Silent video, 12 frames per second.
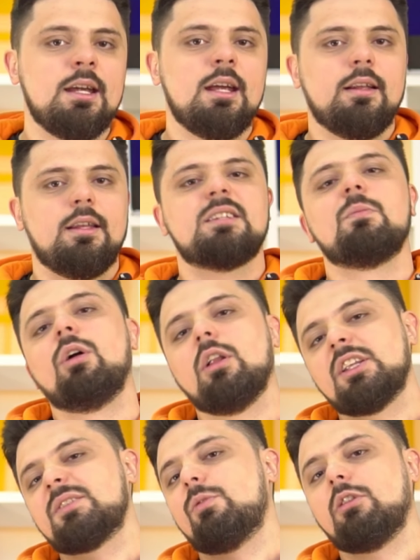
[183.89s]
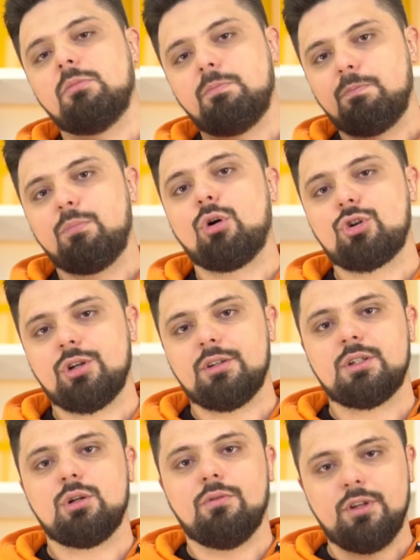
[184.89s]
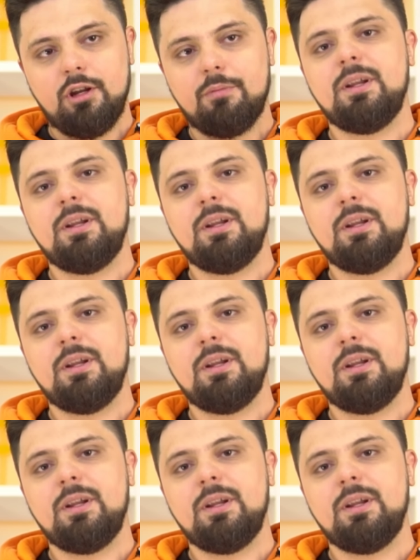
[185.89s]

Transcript: the smaller and smaller portions of the ERP